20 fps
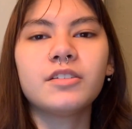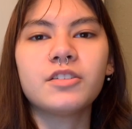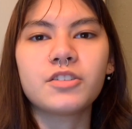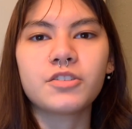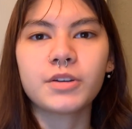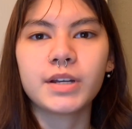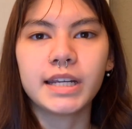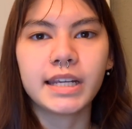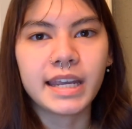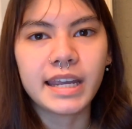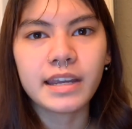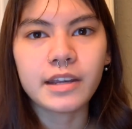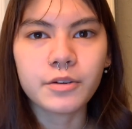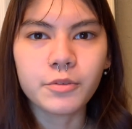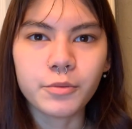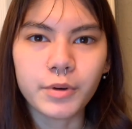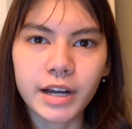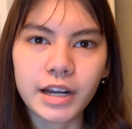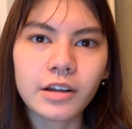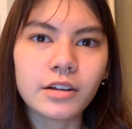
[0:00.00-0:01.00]
and so I
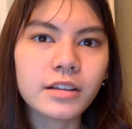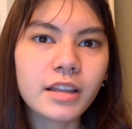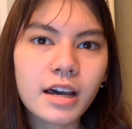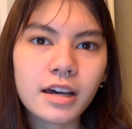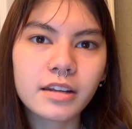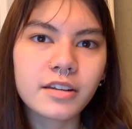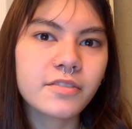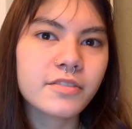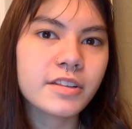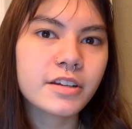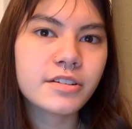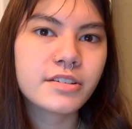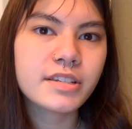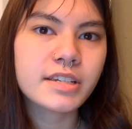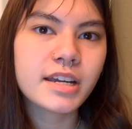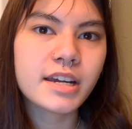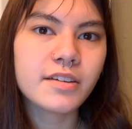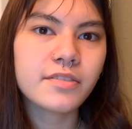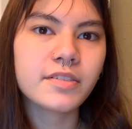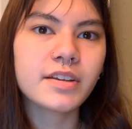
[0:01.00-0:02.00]
can't wear a lot of their
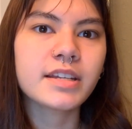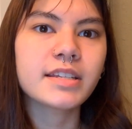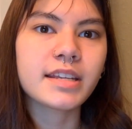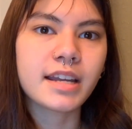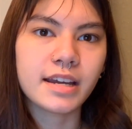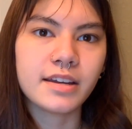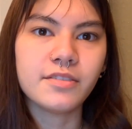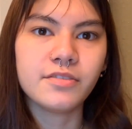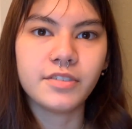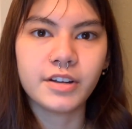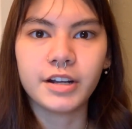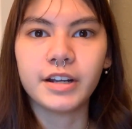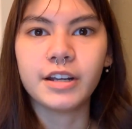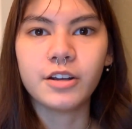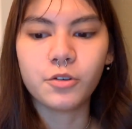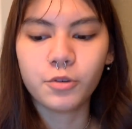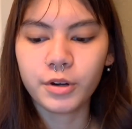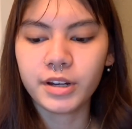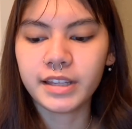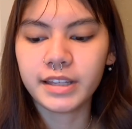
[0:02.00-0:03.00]
stuff because I have
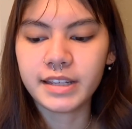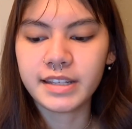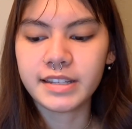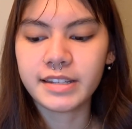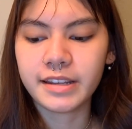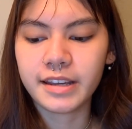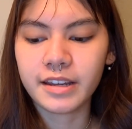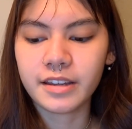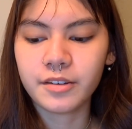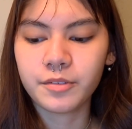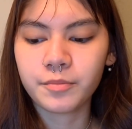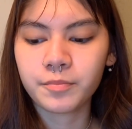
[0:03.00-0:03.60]
very oily skin.